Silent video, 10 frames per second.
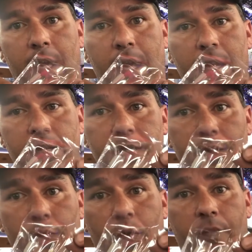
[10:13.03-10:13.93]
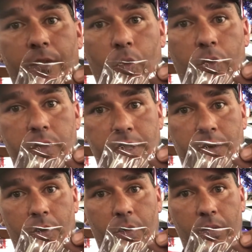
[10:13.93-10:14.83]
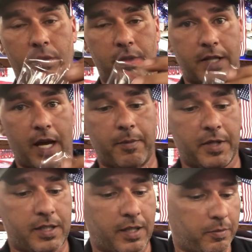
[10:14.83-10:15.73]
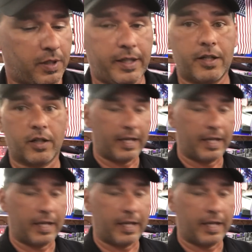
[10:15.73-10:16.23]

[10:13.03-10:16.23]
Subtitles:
8040 diamond tip cleaner